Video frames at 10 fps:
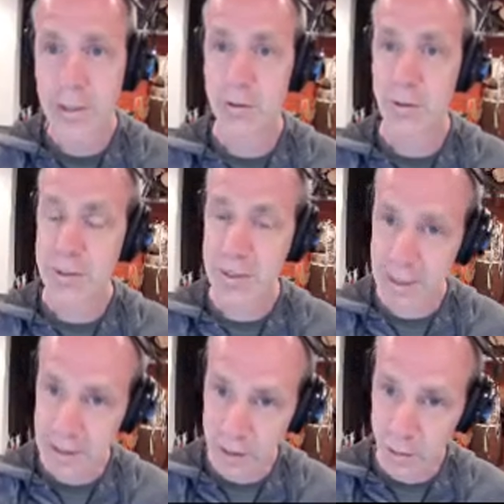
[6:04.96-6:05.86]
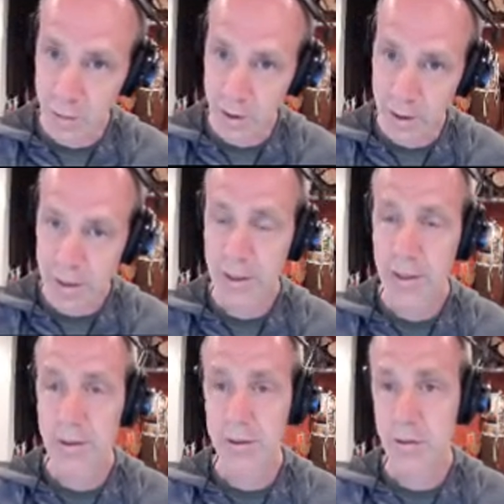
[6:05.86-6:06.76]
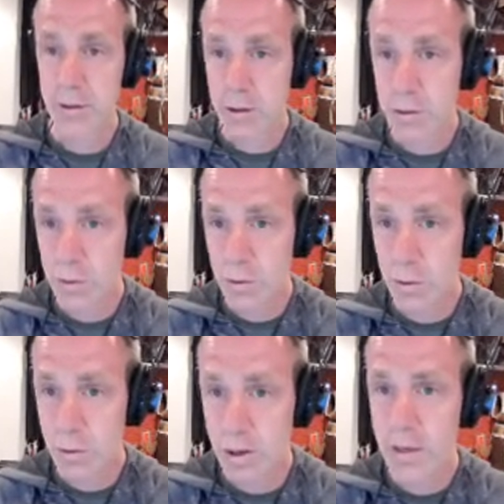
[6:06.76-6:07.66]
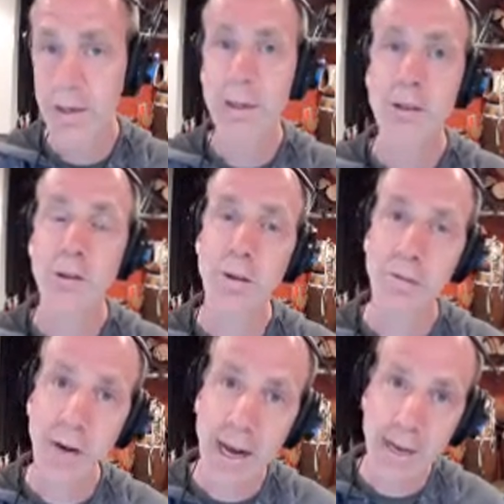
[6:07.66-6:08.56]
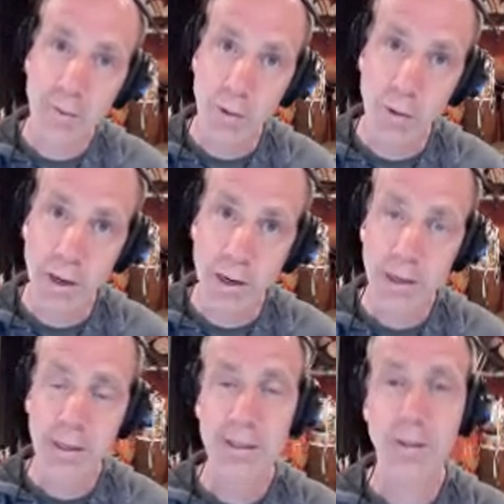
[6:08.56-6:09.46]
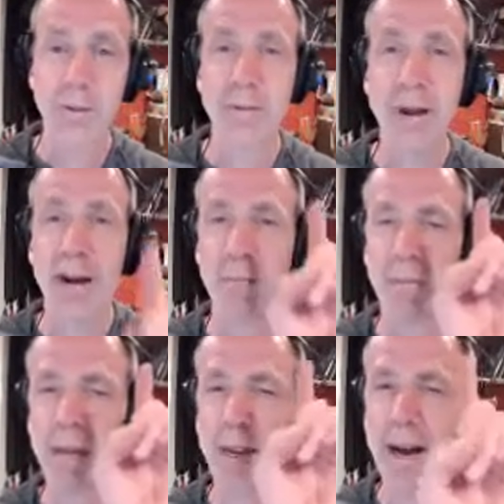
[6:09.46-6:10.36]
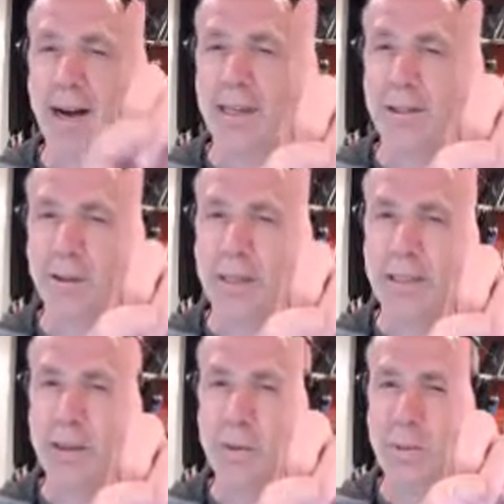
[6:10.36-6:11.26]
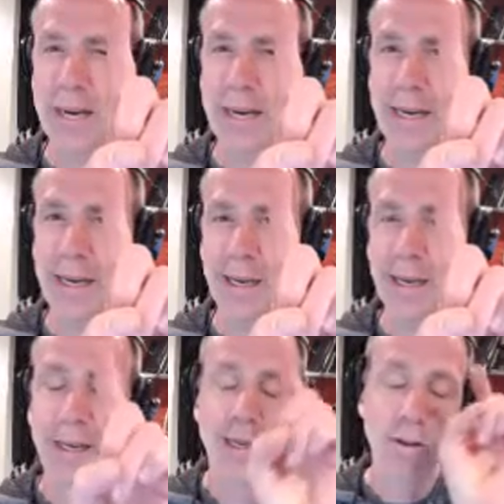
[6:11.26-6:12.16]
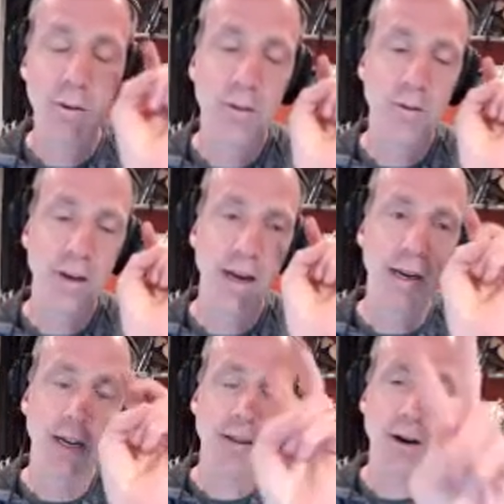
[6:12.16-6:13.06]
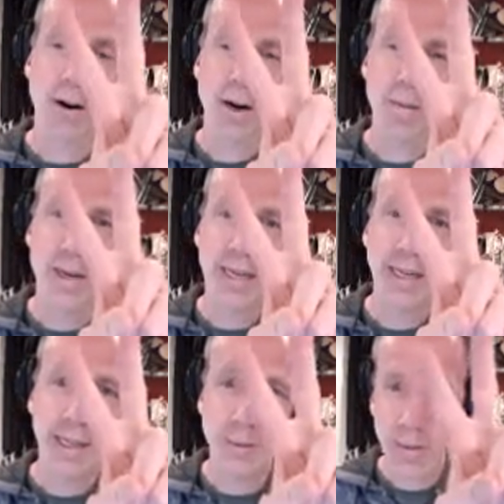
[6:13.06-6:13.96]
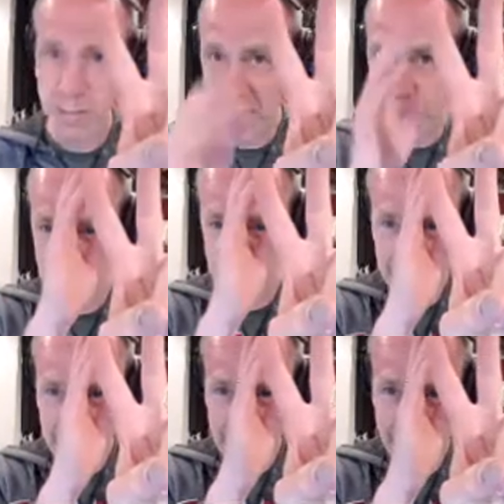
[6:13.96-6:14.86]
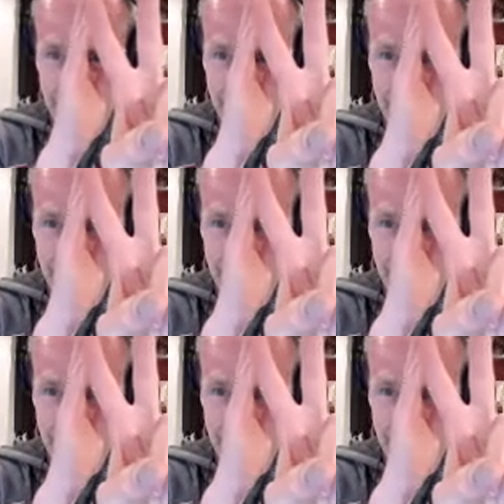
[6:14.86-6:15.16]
to a 6 chord to a 2 chord to a 5 chord. So we've got melodic choices we're making. We've got the harmony that we're baking in there.